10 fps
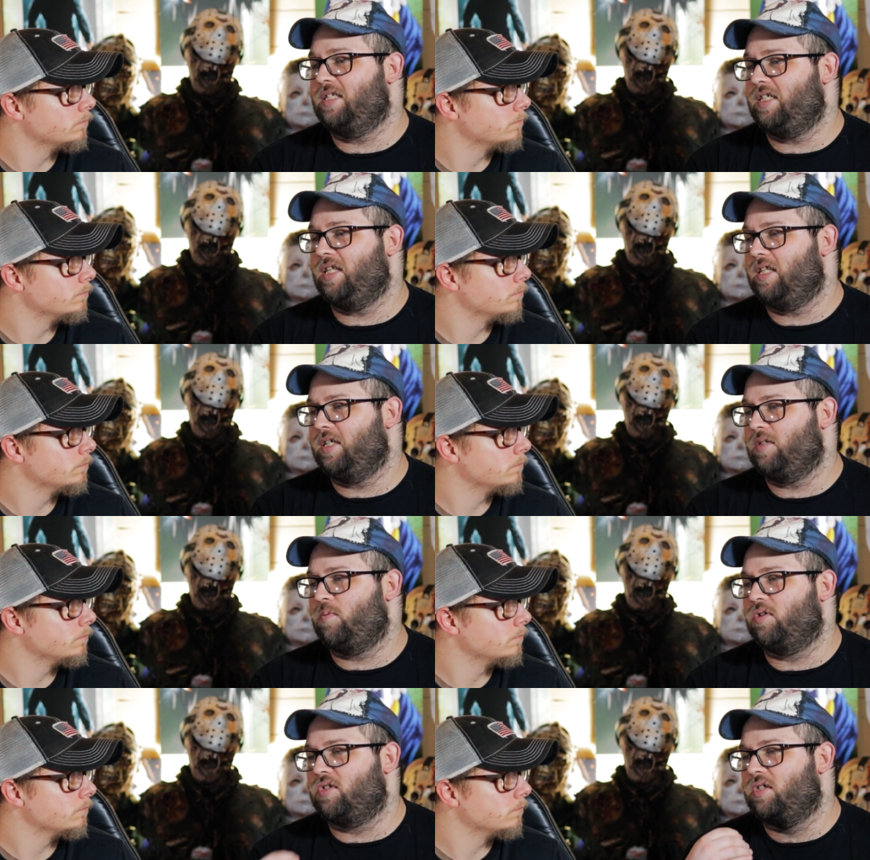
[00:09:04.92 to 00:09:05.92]
Speaker 1: and shit in
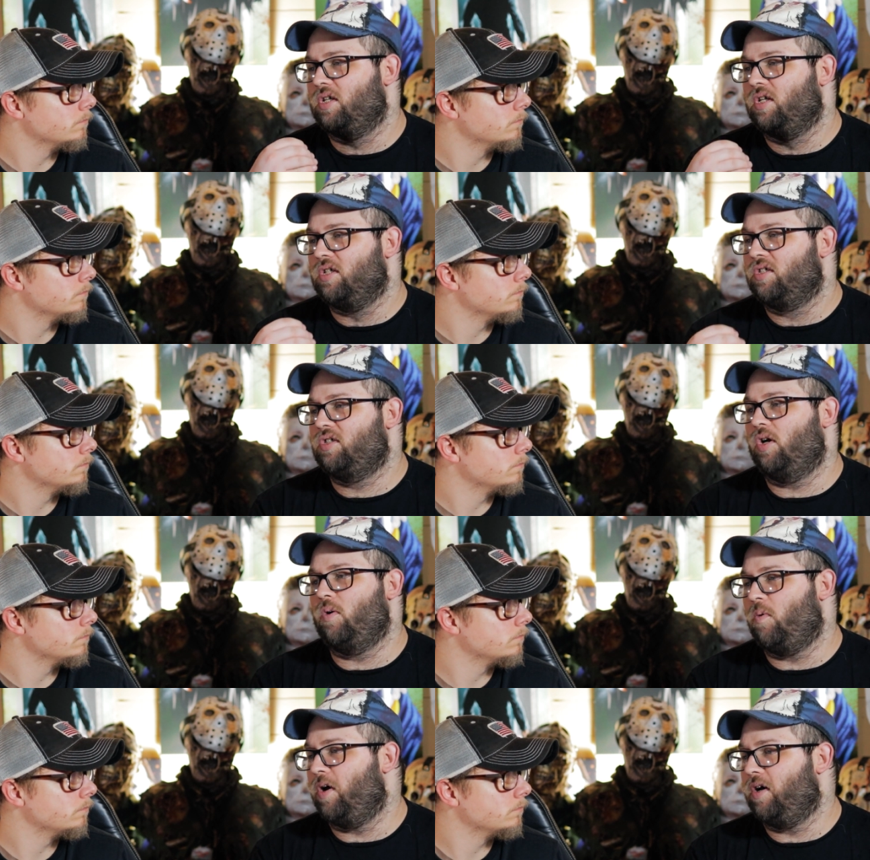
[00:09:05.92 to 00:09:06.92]
this was
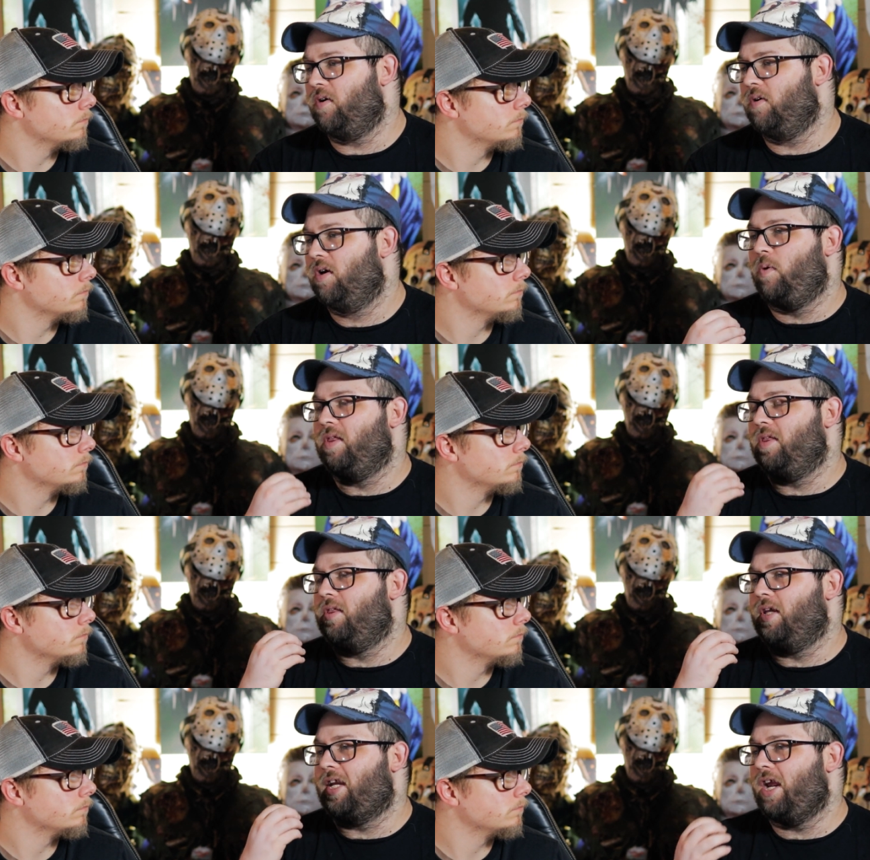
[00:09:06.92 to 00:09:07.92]
so well.
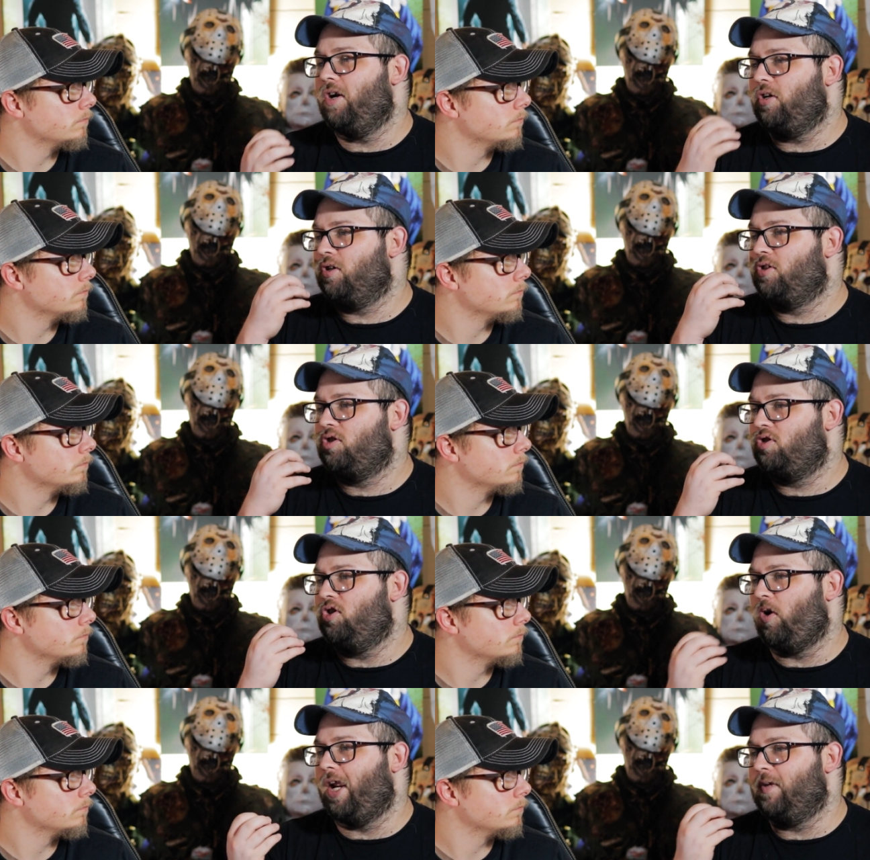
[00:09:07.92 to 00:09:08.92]
When the characters
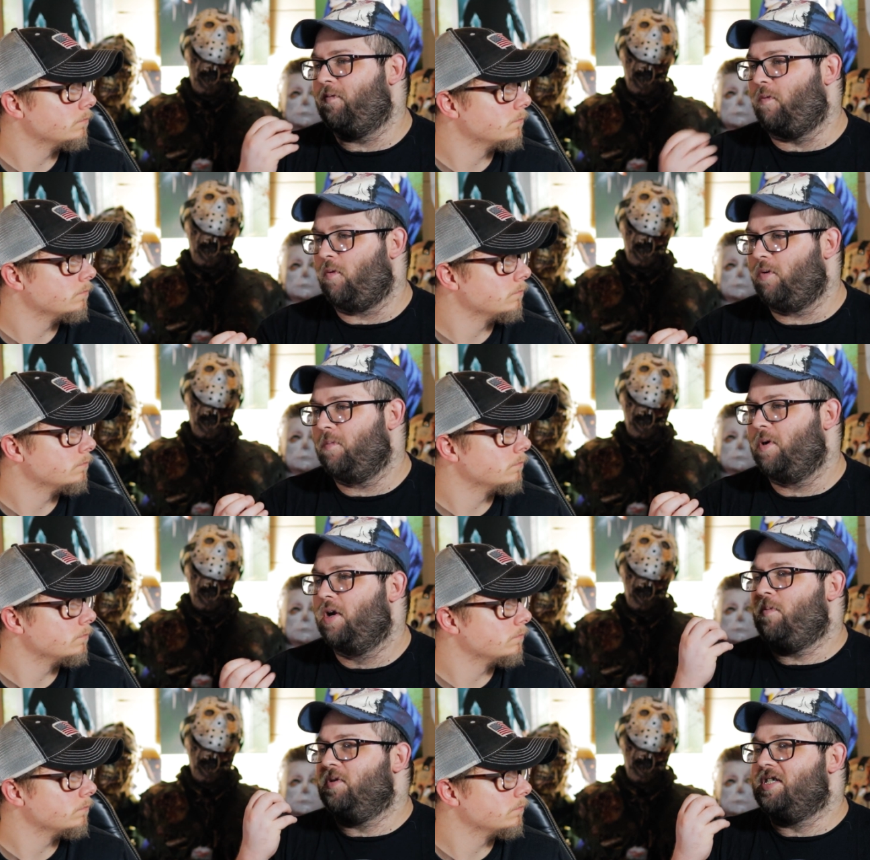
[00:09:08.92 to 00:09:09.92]
transformed,
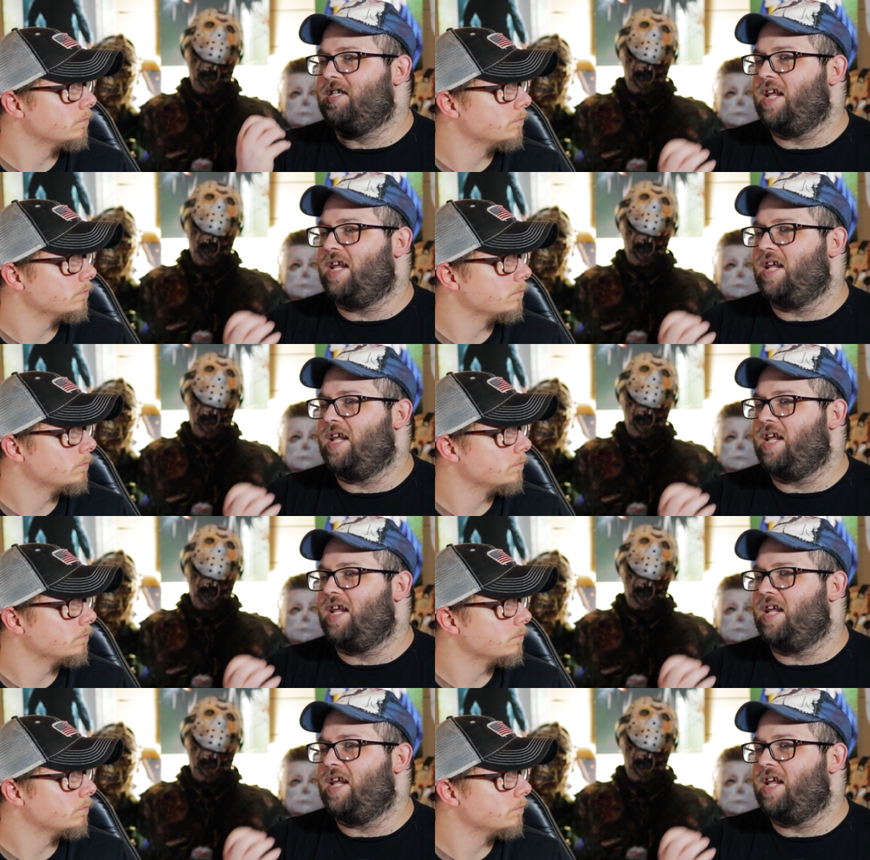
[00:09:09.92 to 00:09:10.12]
it was